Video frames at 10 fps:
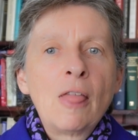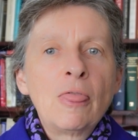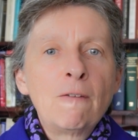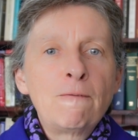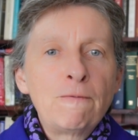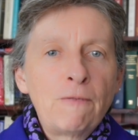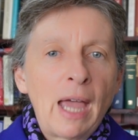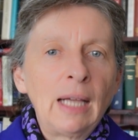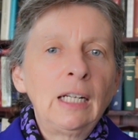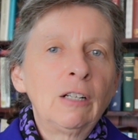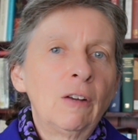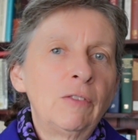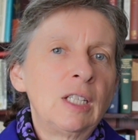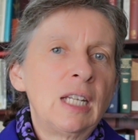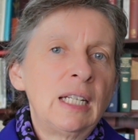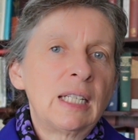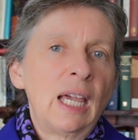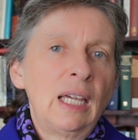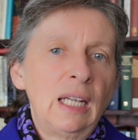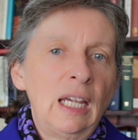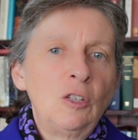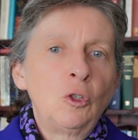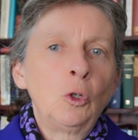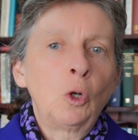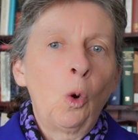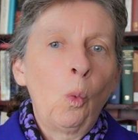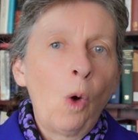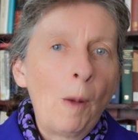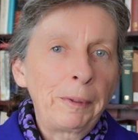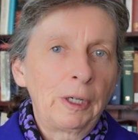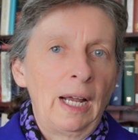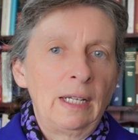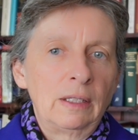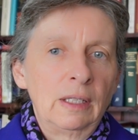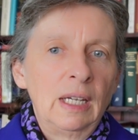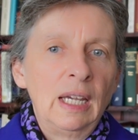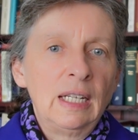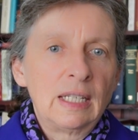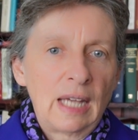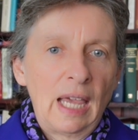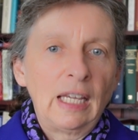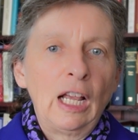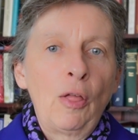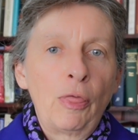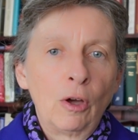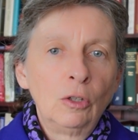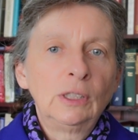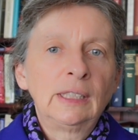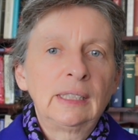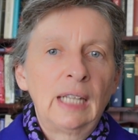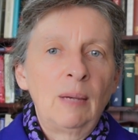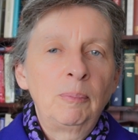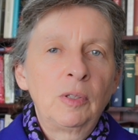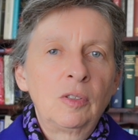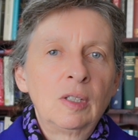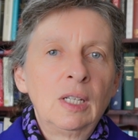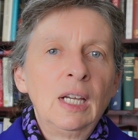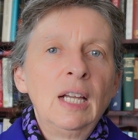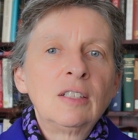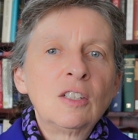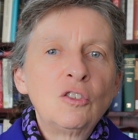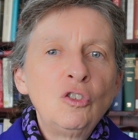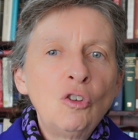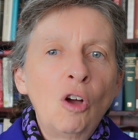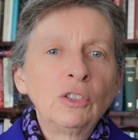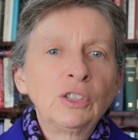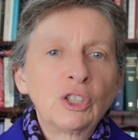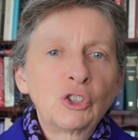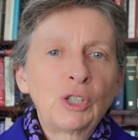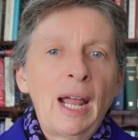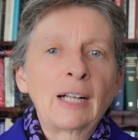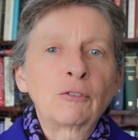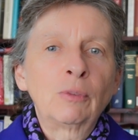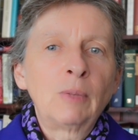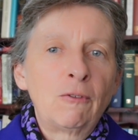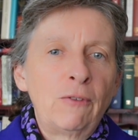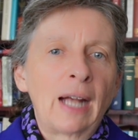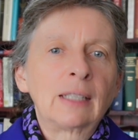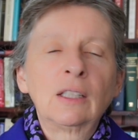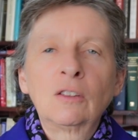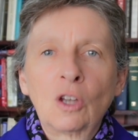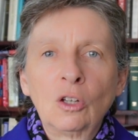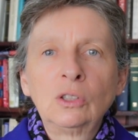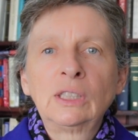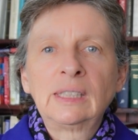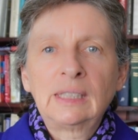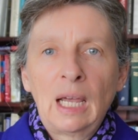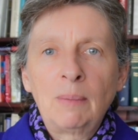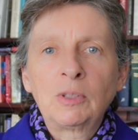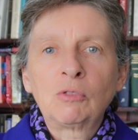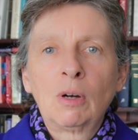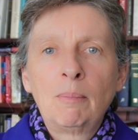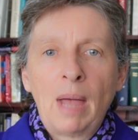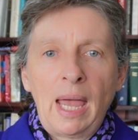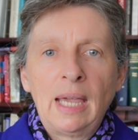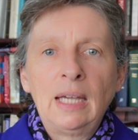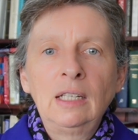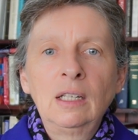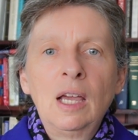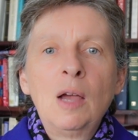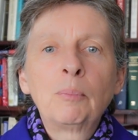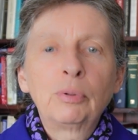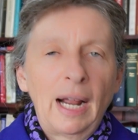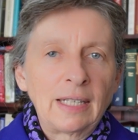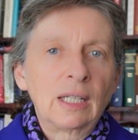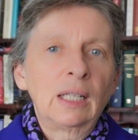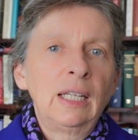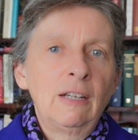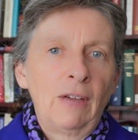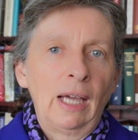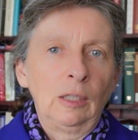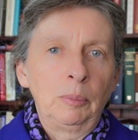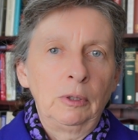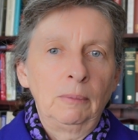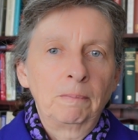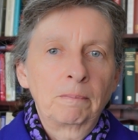The failure of the detainee to cooperate in taking those steps does not detract from the fact that those steps remain practically available.